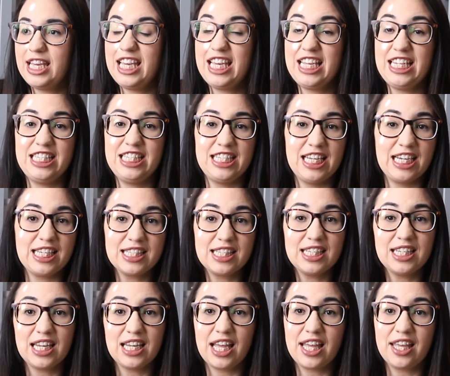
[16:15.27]
He
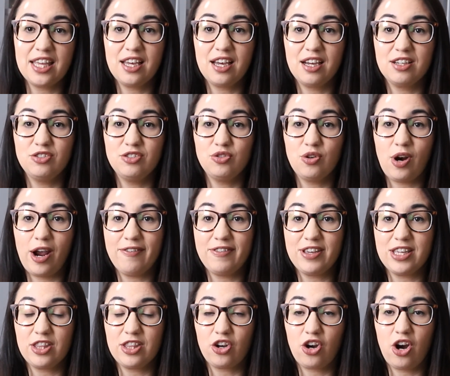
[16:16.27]
doesn't like
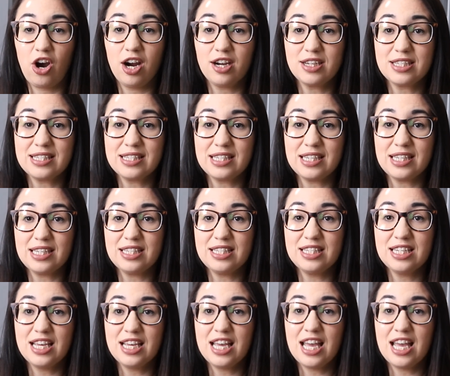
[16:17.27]
driving in the car seat.